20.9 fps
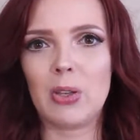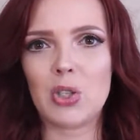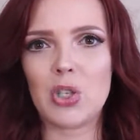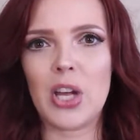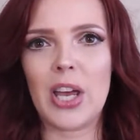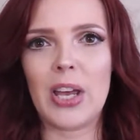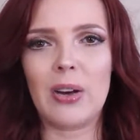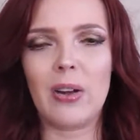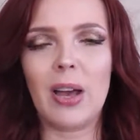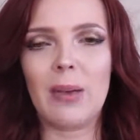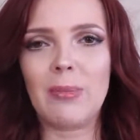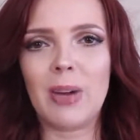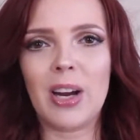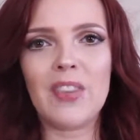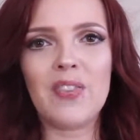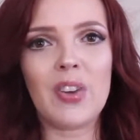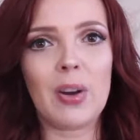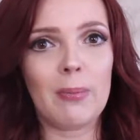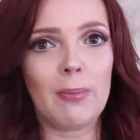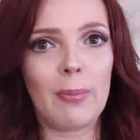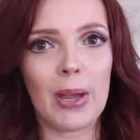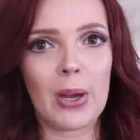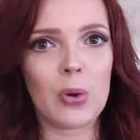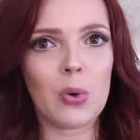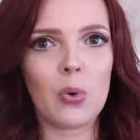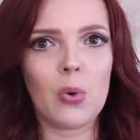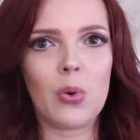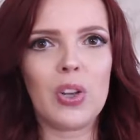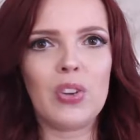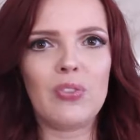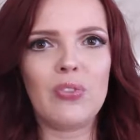channel. I'm not even a
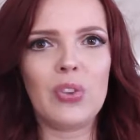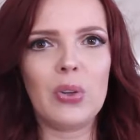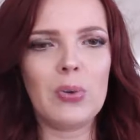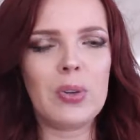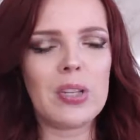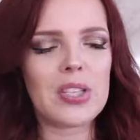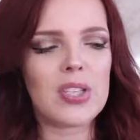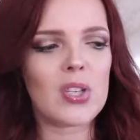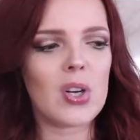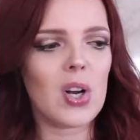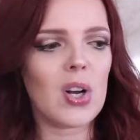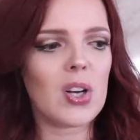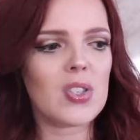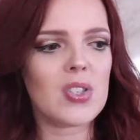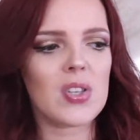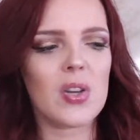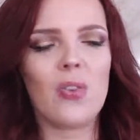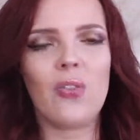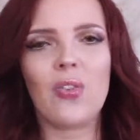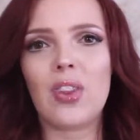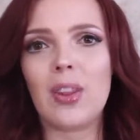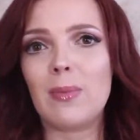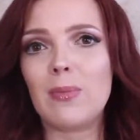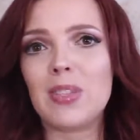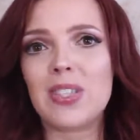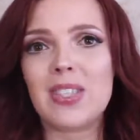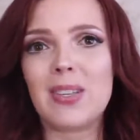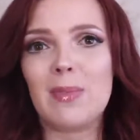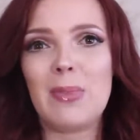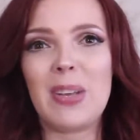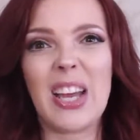micro influencer, so for them
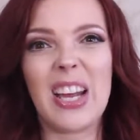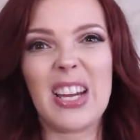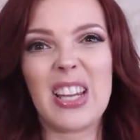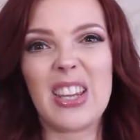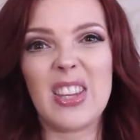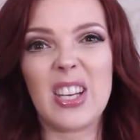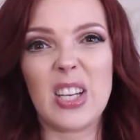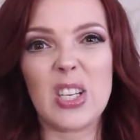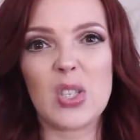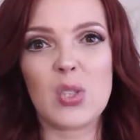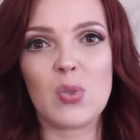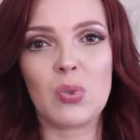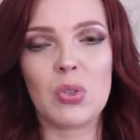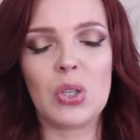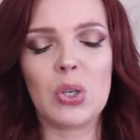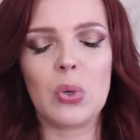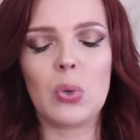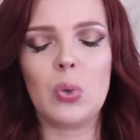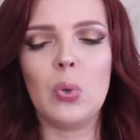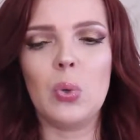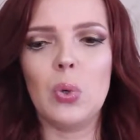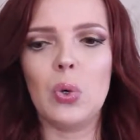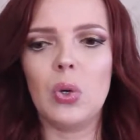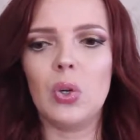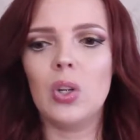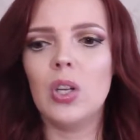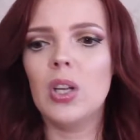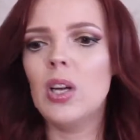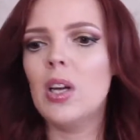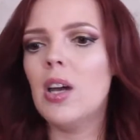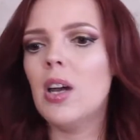to send me anything is really
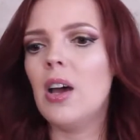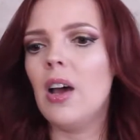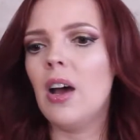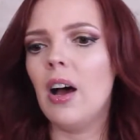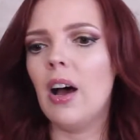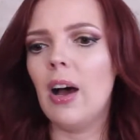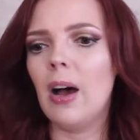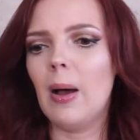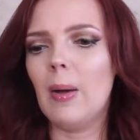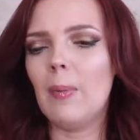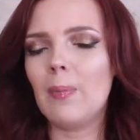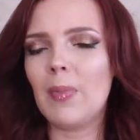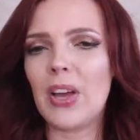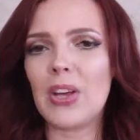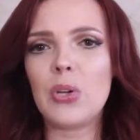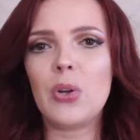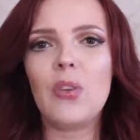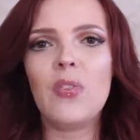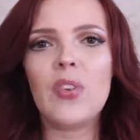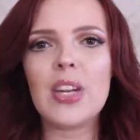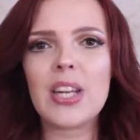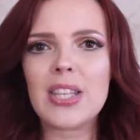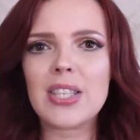cool. I do have an